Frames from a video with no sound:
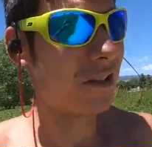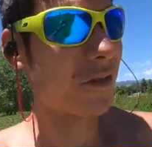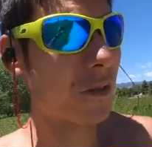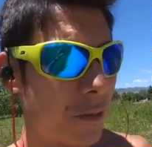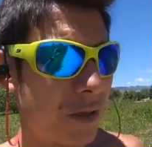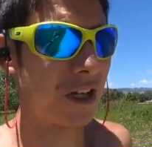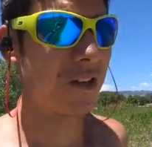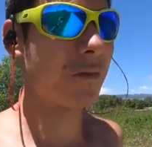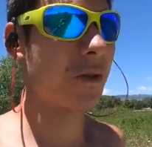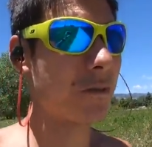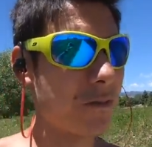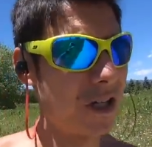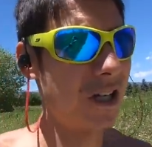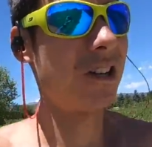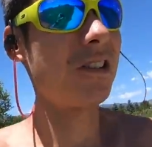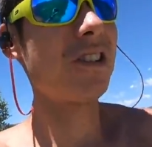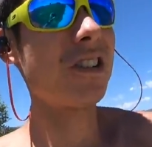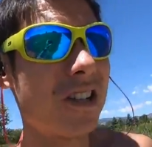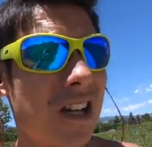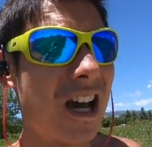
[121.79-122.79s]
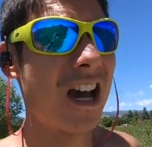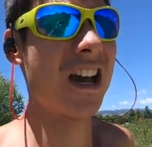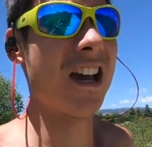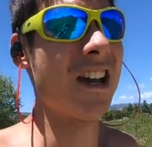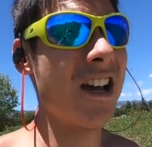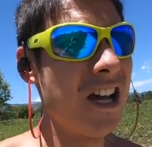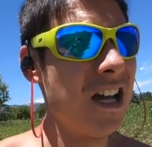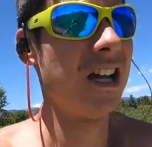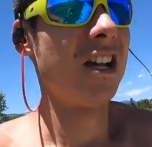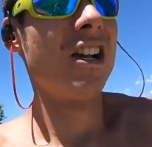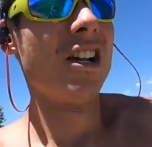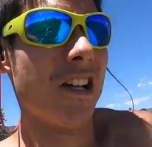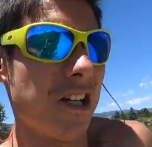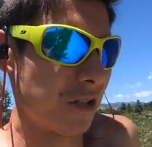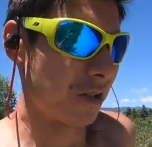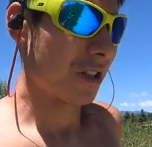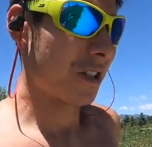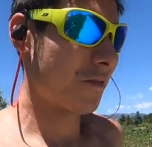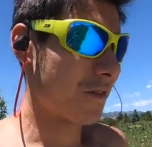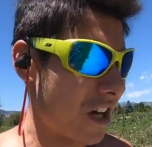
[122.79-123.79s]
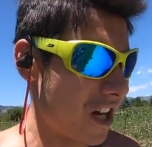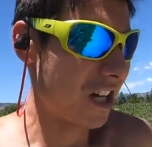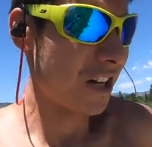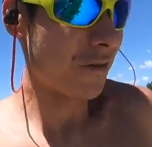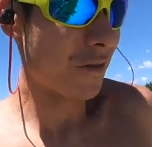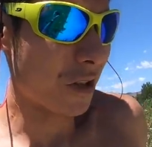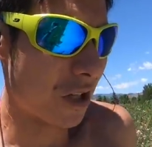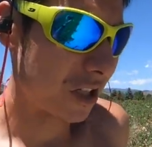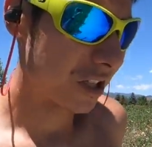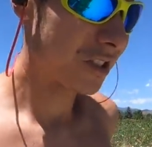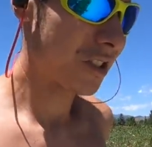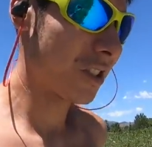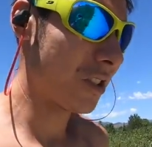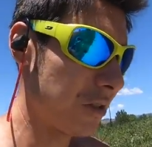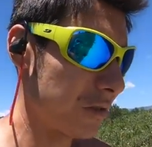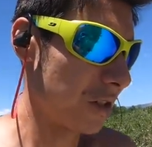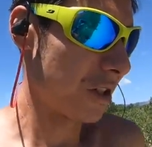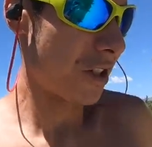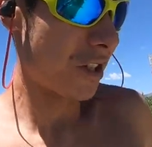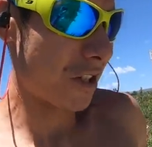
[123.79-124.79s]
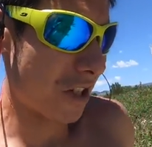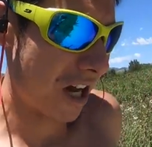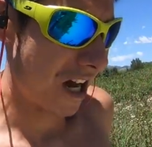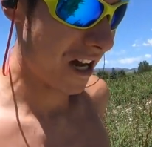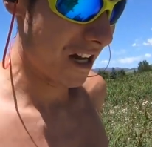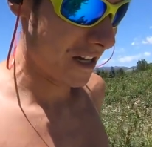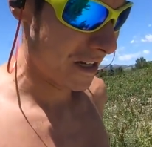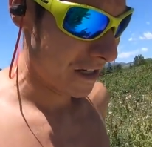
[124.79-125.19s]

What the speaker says: have the pavement pounding. You don't have the high velocity running,